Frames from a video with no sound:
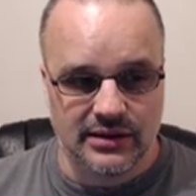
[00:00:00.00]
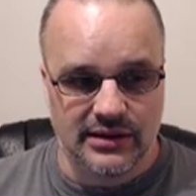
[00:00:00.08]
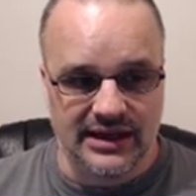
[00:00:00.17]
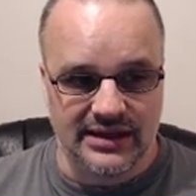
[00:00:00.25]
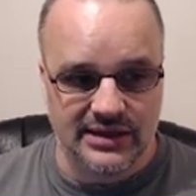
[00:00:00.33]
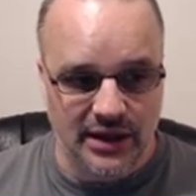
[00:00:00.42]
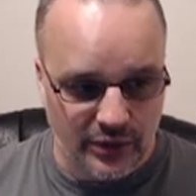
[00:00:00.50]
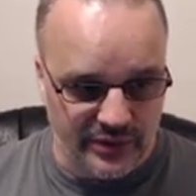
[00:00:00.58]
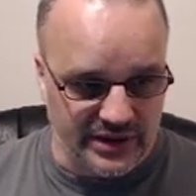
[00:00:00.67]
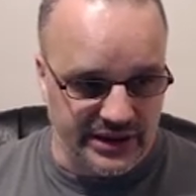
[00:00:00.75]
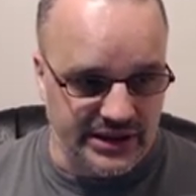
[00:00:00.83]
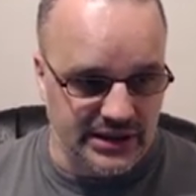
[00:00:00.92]
And
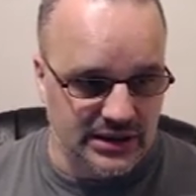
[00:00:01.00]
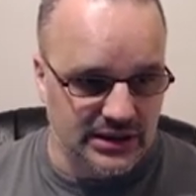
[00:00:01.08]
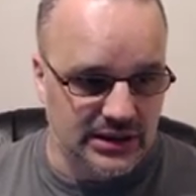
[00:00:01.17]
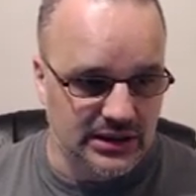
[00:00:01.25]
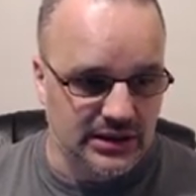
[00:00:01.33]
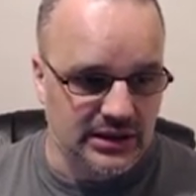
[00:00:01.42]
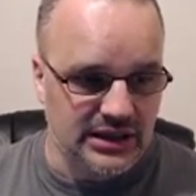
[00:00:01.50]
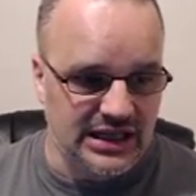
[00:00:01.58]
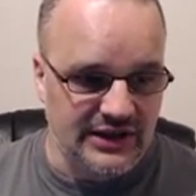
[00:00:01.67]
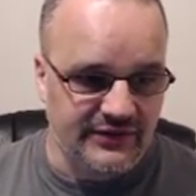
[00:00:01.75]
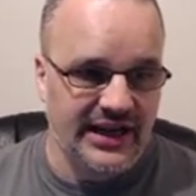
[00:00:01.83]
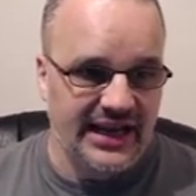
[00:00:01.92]
currently,
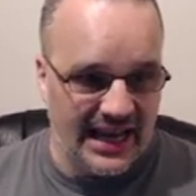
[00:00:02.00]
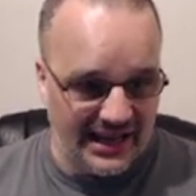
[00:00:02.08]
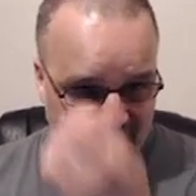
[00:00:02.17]
if I add